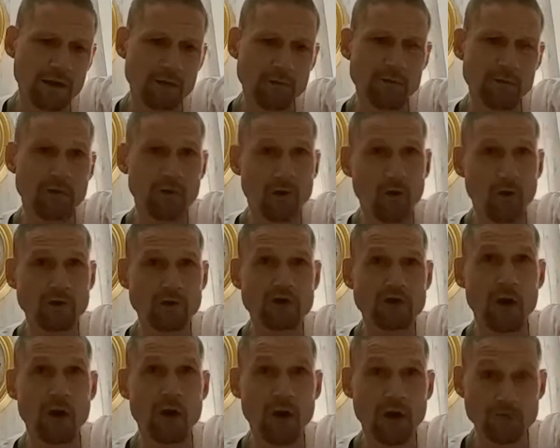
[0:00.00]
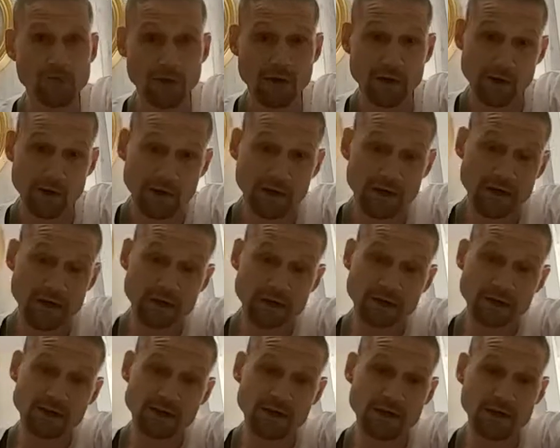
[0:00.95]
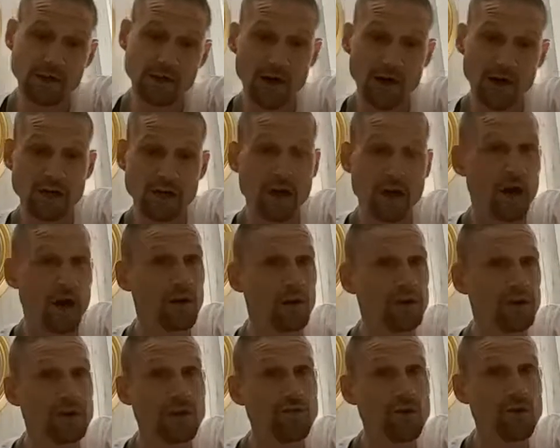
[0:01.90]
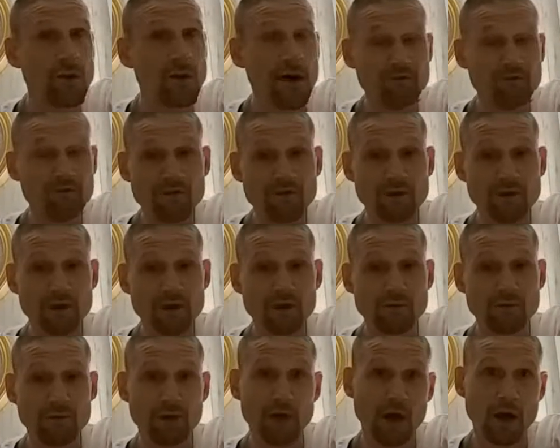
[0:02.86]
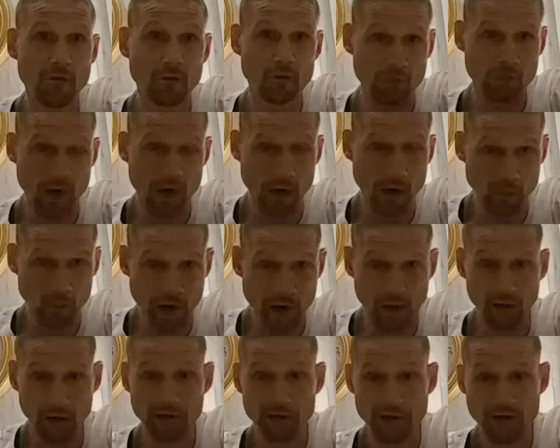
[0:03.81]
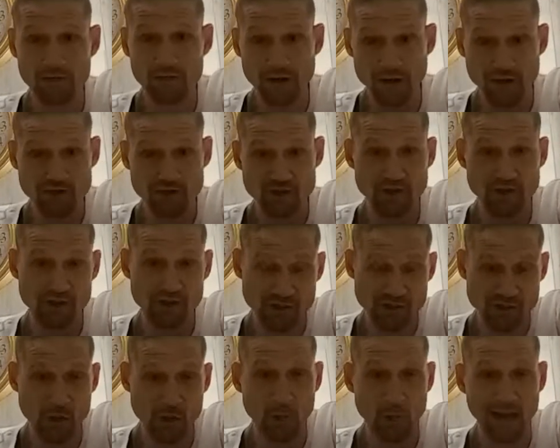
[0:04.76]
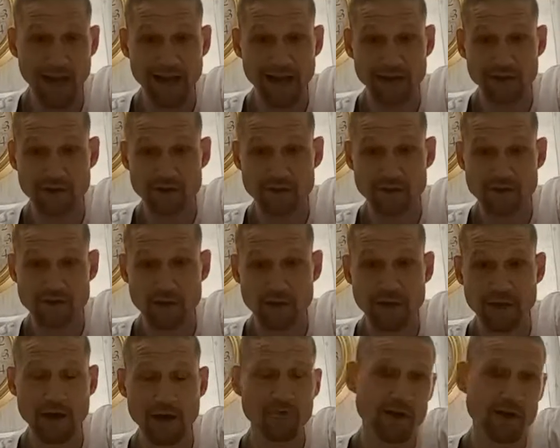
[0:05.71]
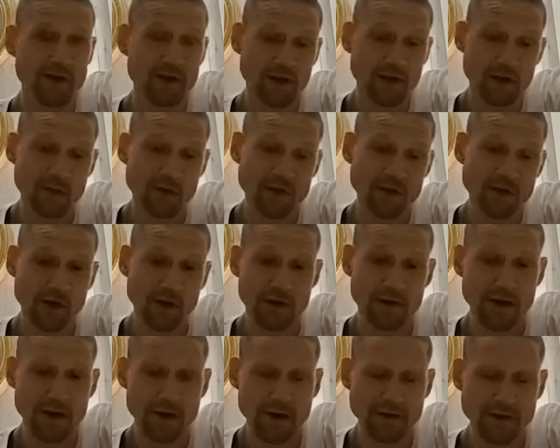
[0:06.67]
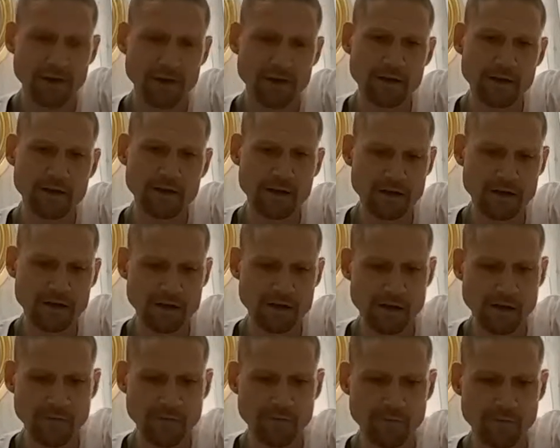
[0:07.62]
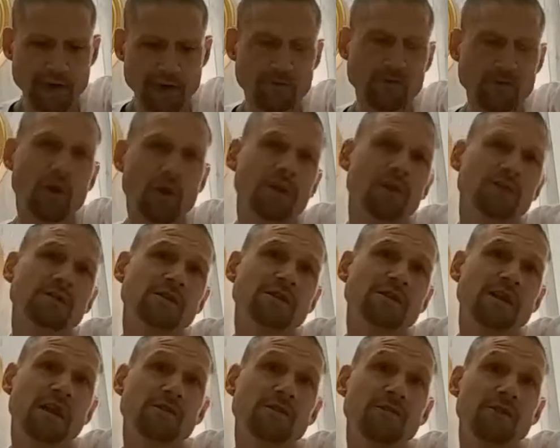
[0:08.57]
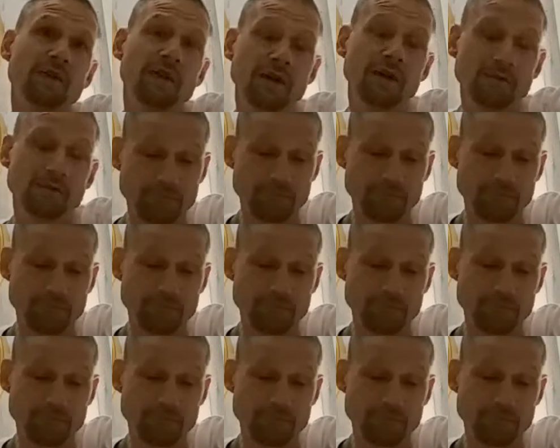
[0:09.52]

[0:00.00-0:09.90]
long time, and I can't give you everything, but I will eventually, and so will Anders. So that video has got that, and that's all I can say for now.